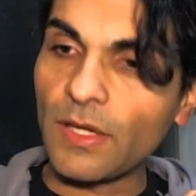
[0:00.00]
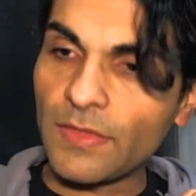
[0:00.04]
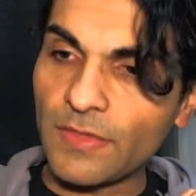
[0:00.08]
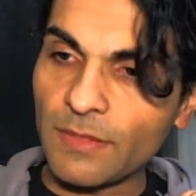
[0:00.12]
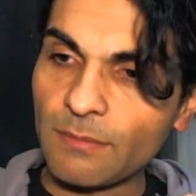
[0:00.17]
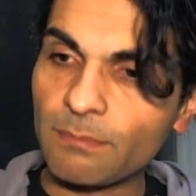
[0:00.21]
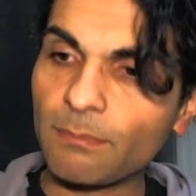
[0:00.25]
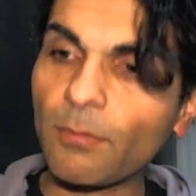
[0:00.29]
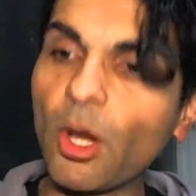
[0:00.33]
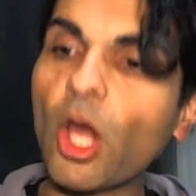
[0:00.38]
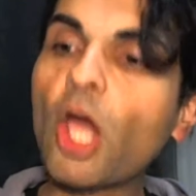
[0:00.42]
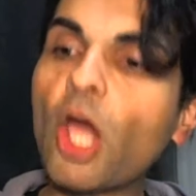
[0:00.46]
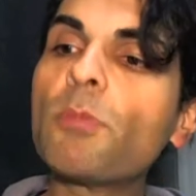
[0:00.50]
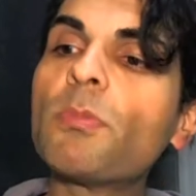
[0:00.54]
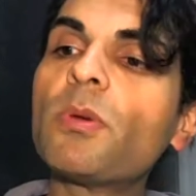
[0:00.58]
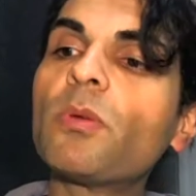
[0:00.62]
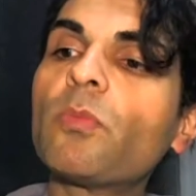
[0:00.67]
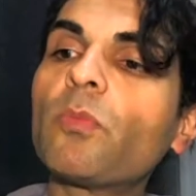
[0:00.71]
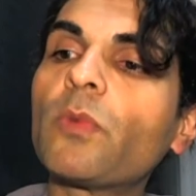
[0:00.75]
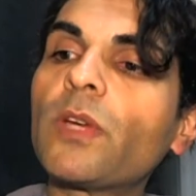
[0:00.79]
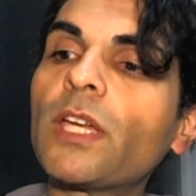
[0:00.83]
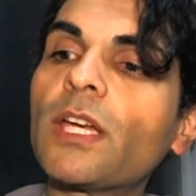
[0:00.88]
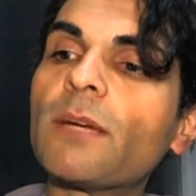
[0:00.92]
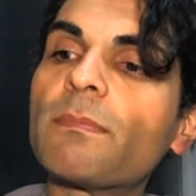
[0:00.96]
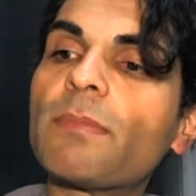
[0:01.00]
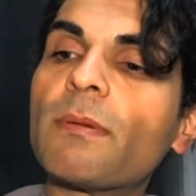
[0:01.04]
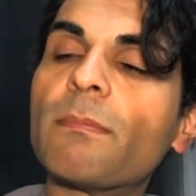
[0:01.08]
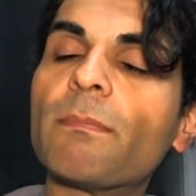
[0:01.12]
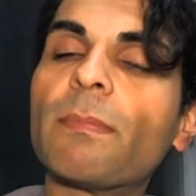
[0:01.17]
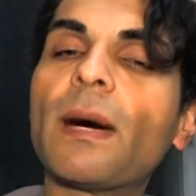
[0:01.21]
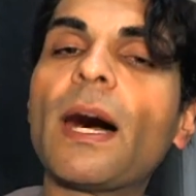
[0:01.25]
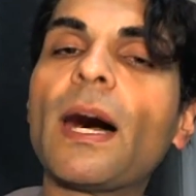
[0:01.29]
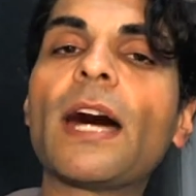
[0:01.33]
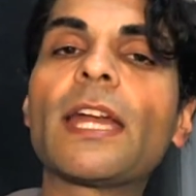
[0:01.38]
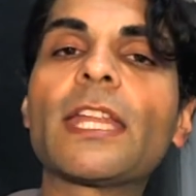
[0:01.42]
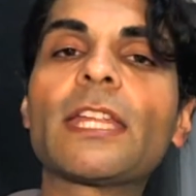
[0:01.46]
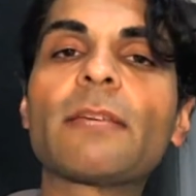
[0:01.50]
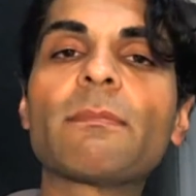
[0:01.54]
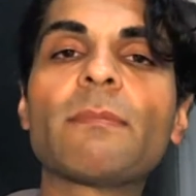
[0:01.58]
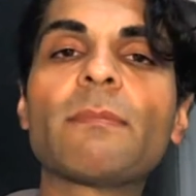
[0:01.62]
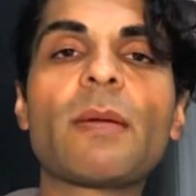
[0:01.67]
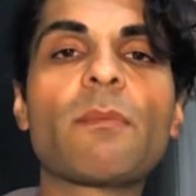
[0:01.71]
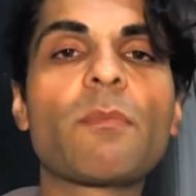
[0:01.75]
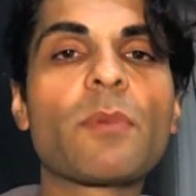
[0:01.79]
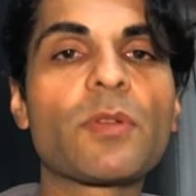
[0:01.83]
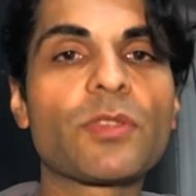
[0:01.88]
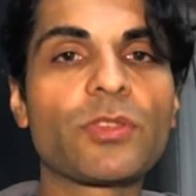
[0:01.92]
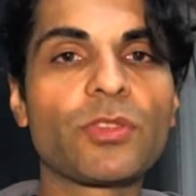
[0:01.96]
the moment we are bombarding
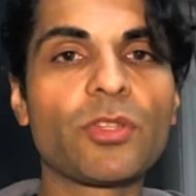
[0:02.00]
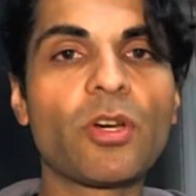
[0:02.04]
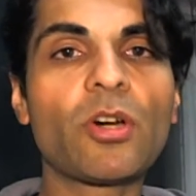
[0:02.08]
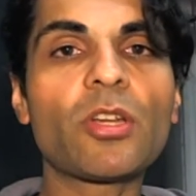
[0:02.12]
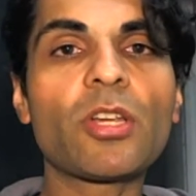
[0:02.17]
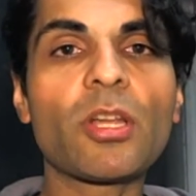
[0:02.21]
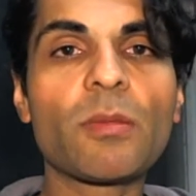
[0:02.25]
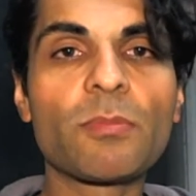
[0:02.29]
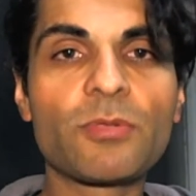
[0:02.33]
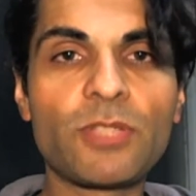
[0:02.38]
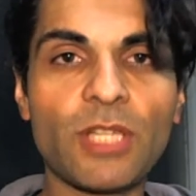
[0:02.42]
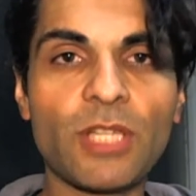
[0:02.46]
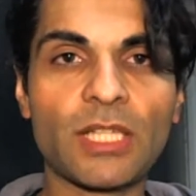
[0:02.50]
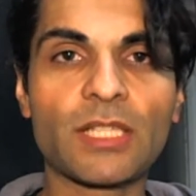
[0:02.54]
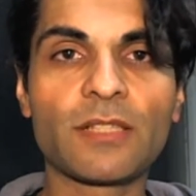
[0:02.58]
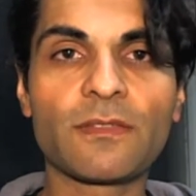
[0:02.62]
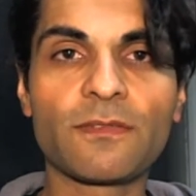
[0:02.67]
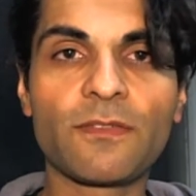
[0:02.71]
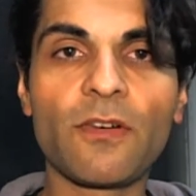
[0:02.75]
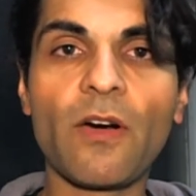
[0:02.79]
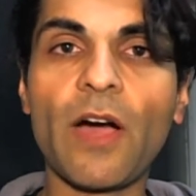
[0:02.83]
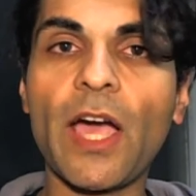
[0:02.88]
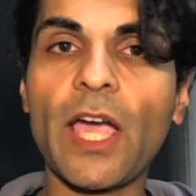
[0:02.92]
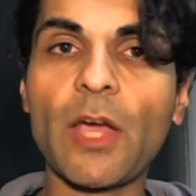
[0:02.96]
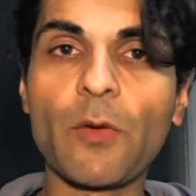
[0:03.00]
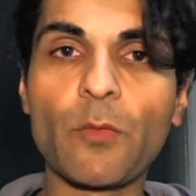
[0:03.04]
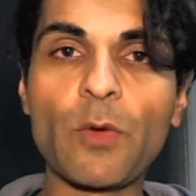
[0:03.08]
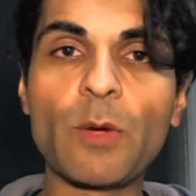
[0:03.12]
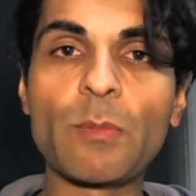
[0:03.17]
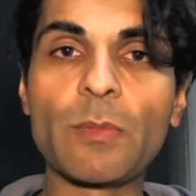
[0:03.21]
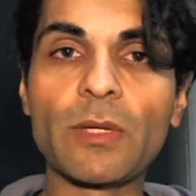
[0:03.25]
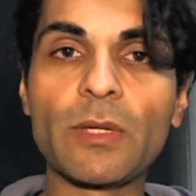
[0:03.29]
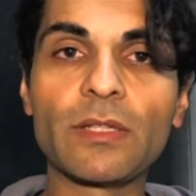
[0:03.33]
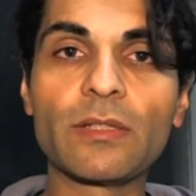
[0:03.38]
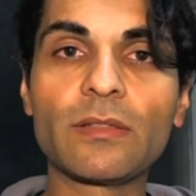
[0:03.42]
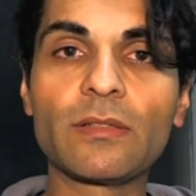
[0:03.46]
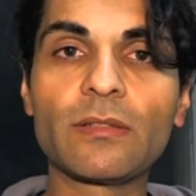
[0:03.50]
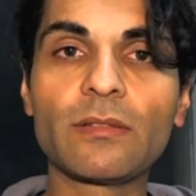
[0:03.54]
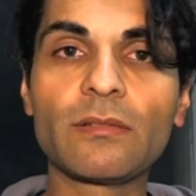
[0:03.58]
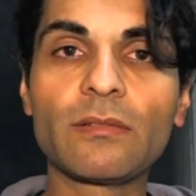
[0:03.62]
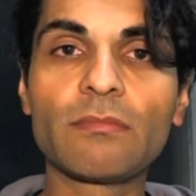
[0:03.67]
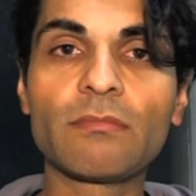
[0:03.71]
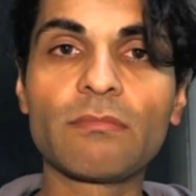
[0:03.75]
men with not objectifying women.